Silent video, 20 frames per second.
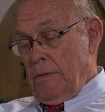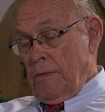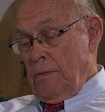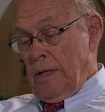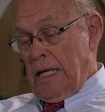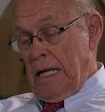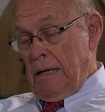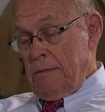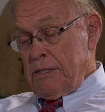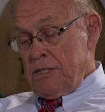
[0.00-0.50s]

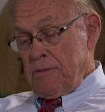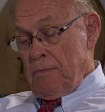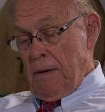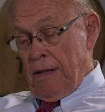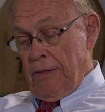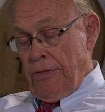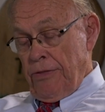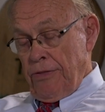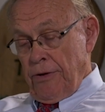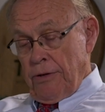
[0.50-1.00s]
when I was
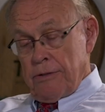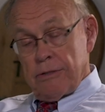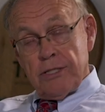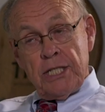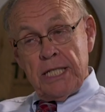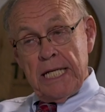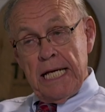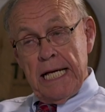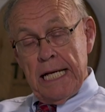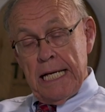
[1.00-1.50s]
about
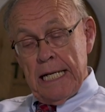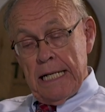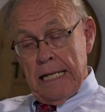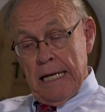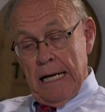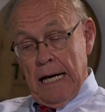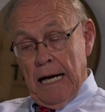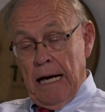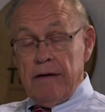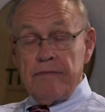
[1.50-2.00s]

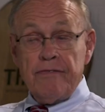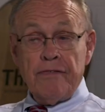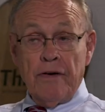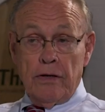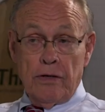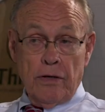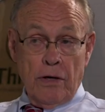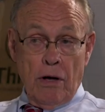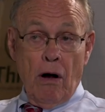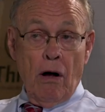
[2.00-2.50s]
13, I
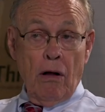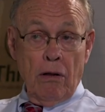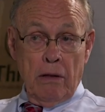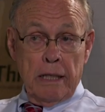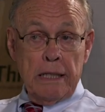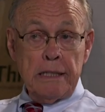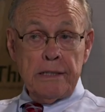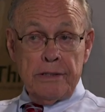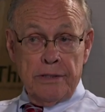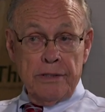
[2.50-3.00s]
felt a call
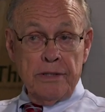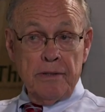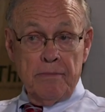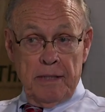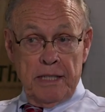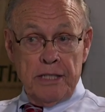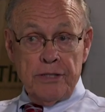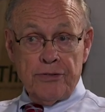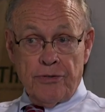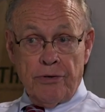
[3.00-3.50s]
into the
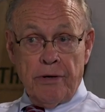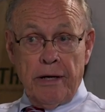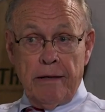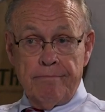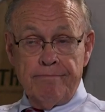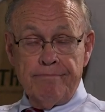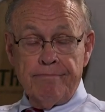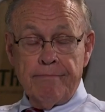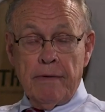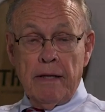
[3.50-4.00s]
ministry.
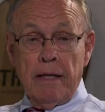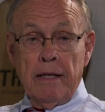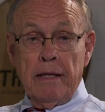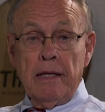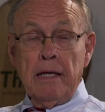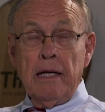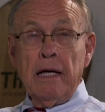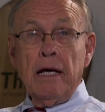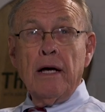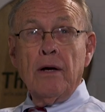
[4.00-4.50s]

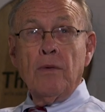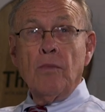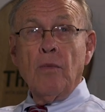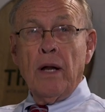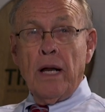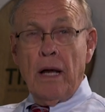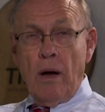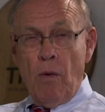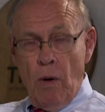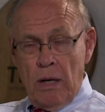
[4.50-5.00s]
And
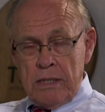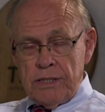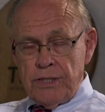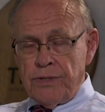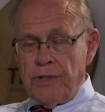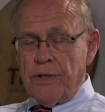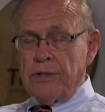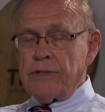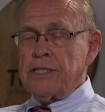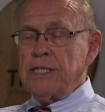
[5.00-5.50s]
when I was
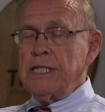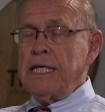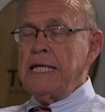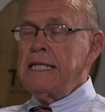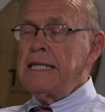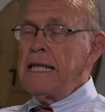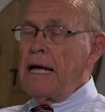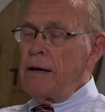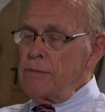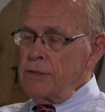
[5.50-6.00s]

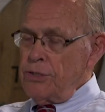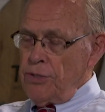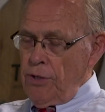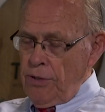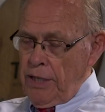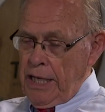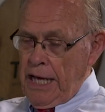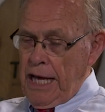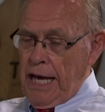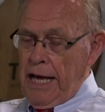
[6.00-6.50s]
13, that was
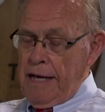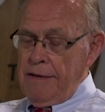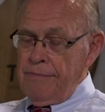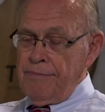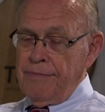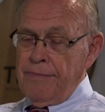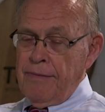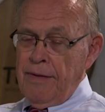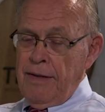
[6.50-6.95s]
okay.